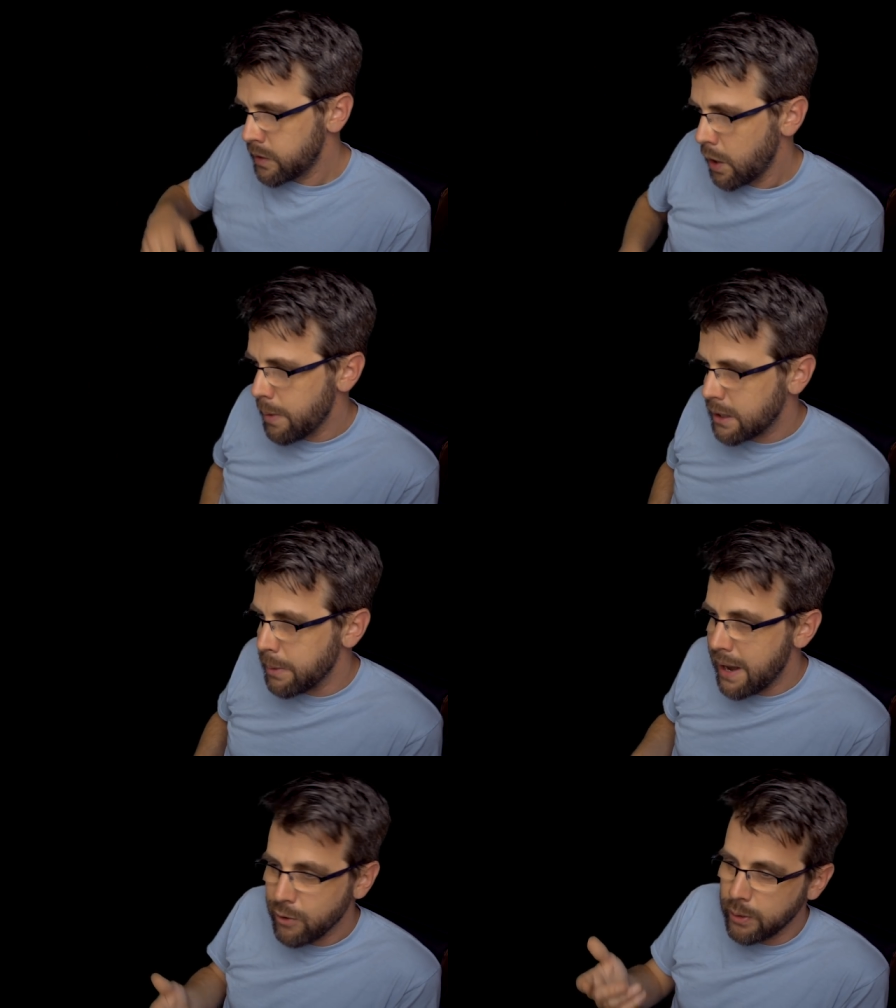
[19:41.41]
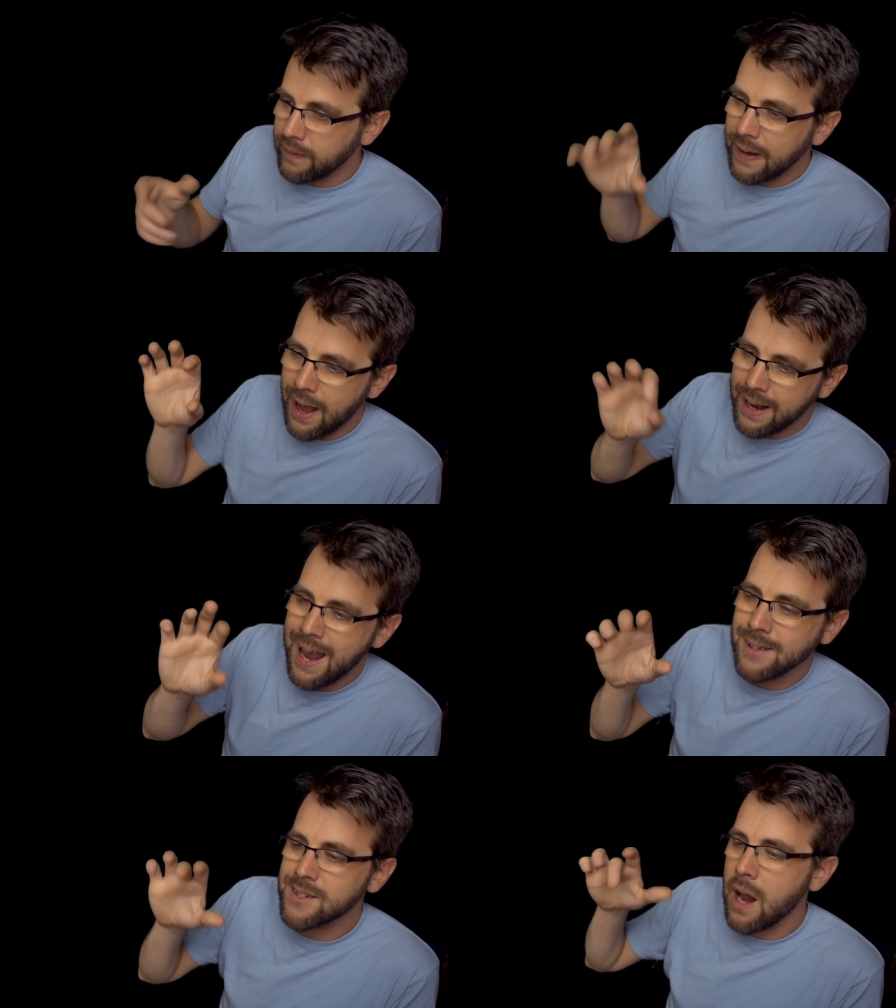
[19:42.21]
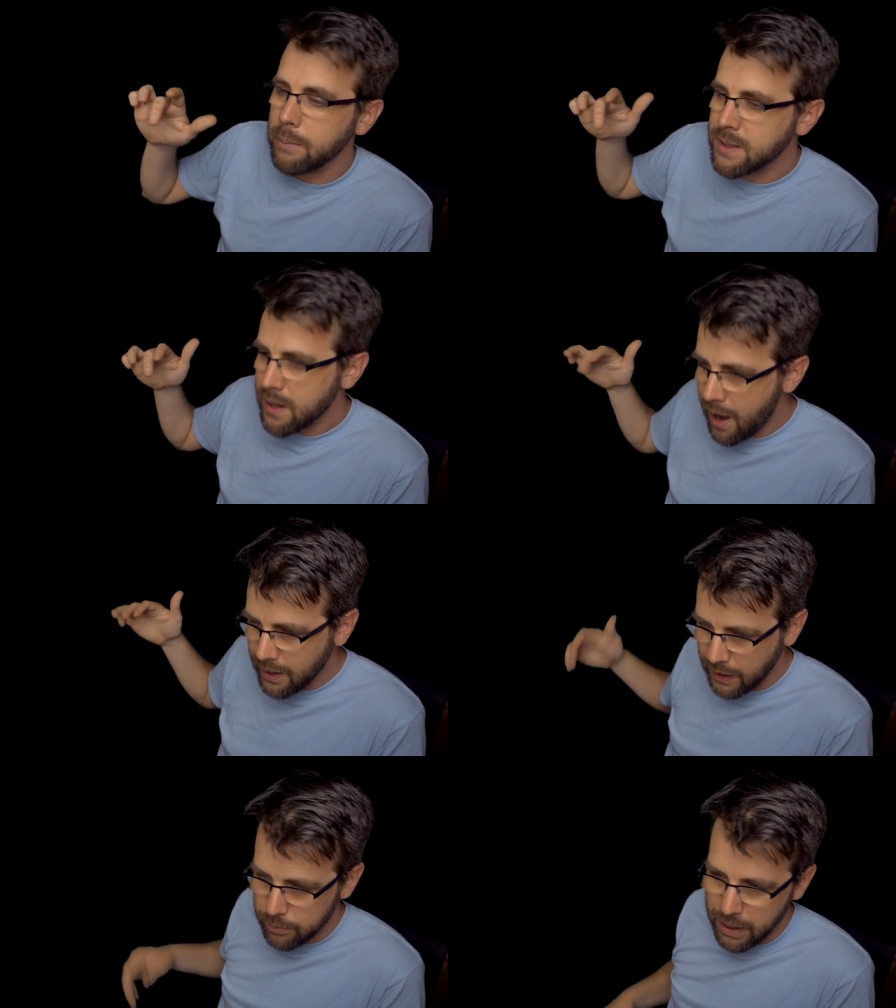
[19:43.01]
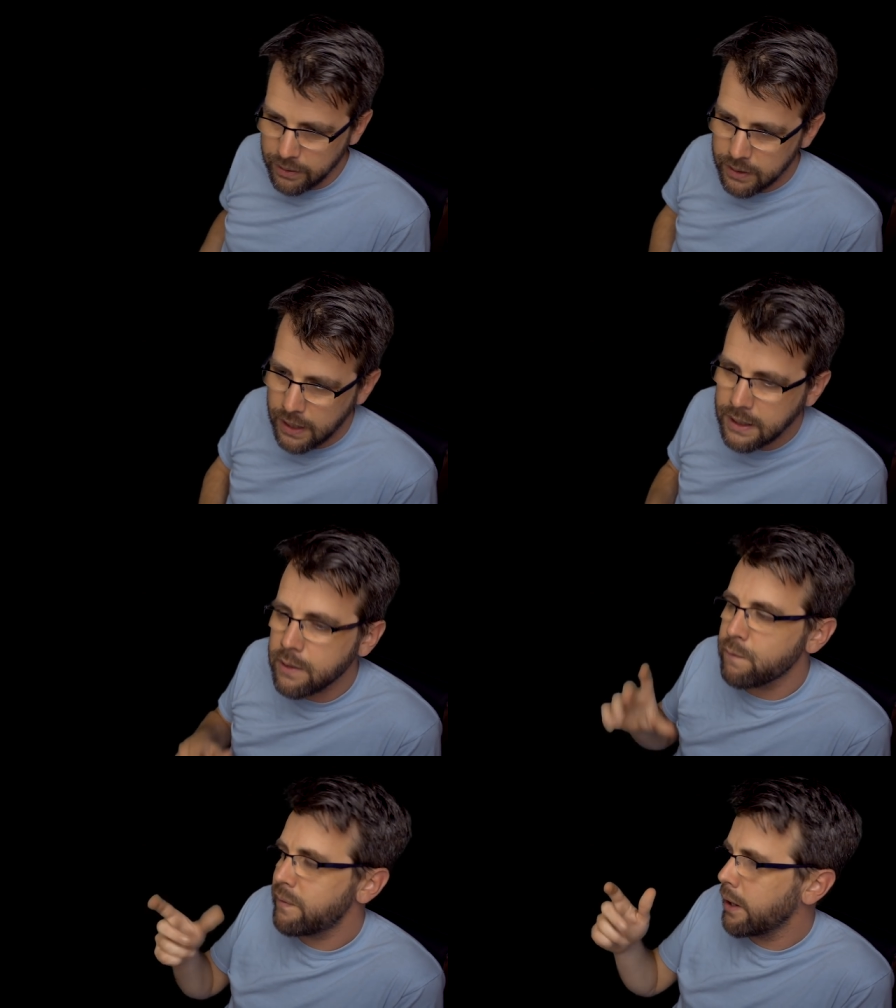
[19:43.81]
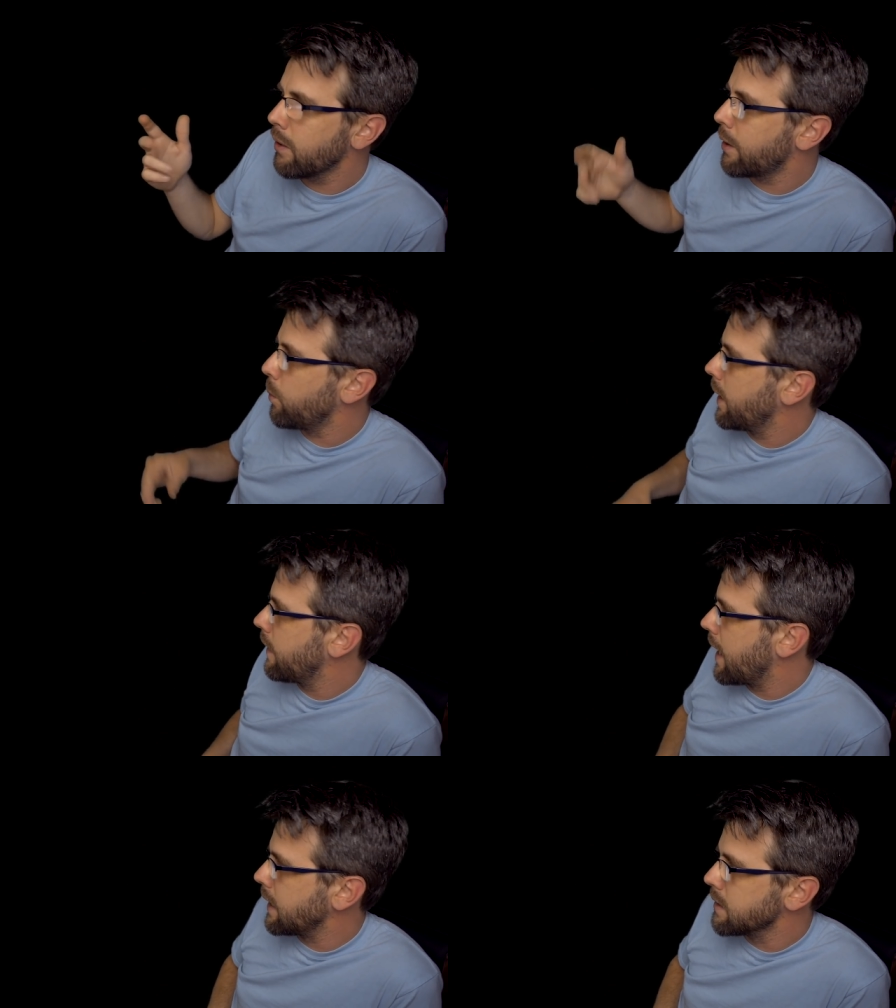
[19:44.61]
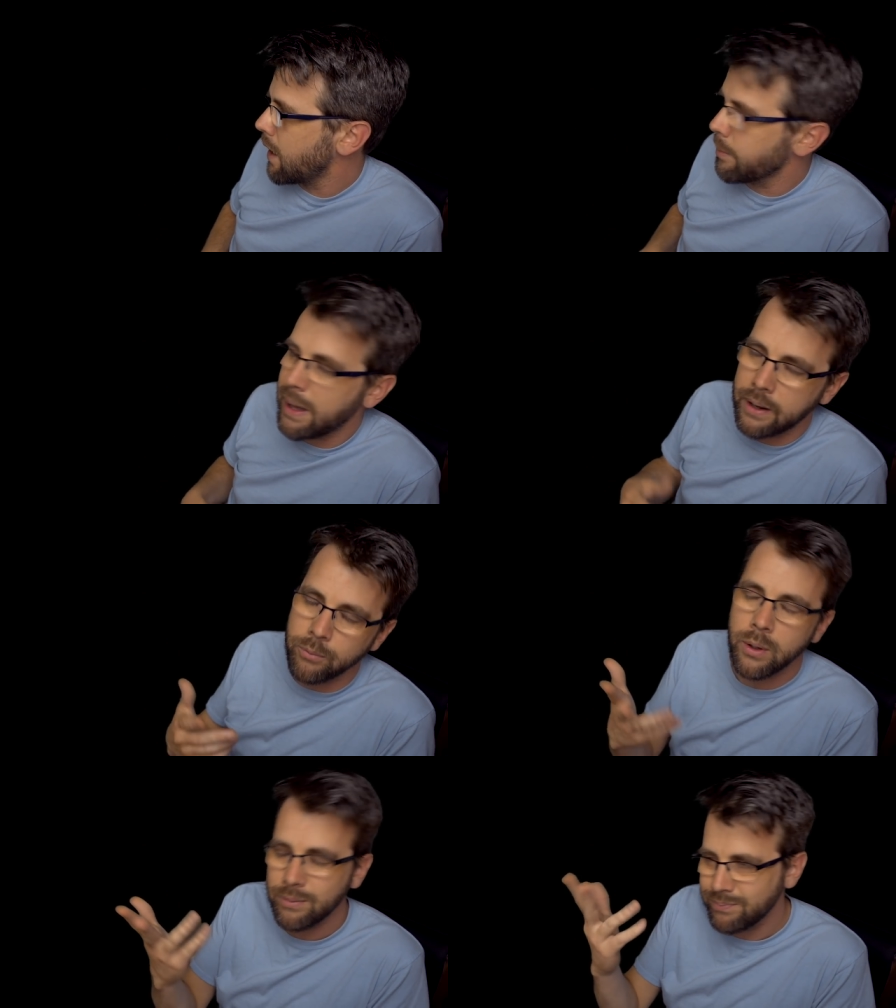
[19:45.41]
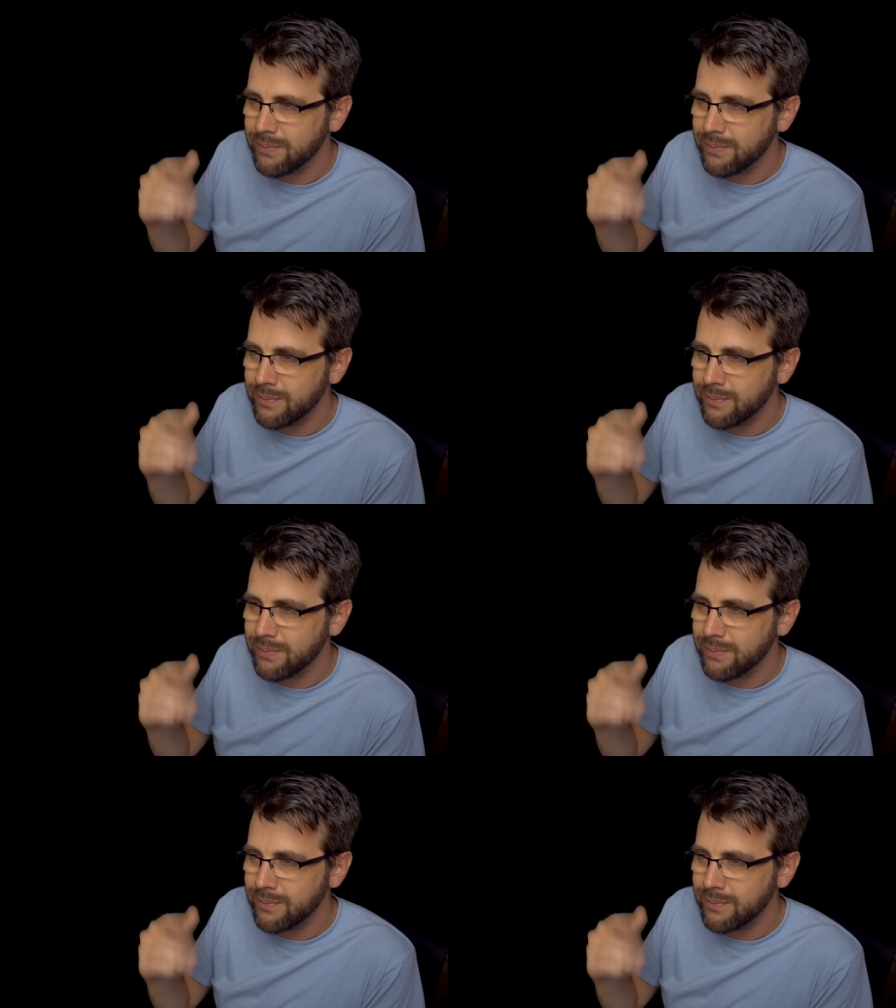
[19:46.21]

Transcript: to go back to my evergreen thing, I can't stop talking about it. I need to figure out a way that I can talk about it. Well,